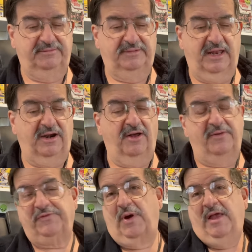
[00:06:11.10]
I don't
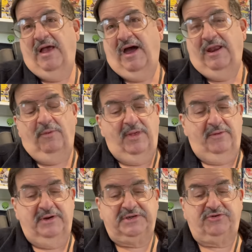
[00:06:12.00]
know. I don't know
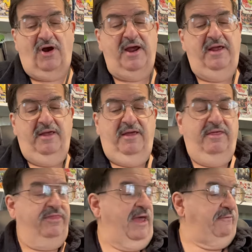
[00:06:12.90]
whether it's
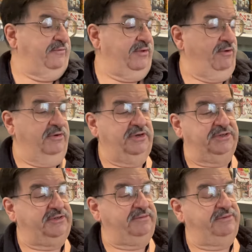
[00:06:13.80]
theft or
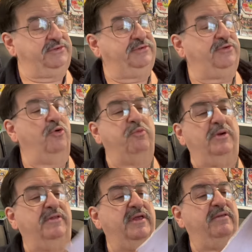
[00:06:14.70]
just
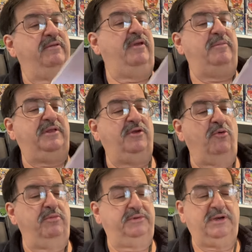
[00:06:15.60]
stupid.
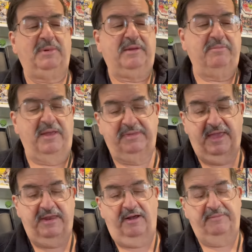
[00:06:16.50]
Somebody bent
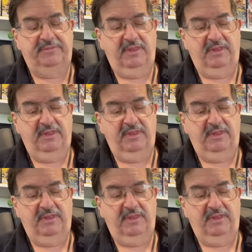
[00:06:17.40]
that up.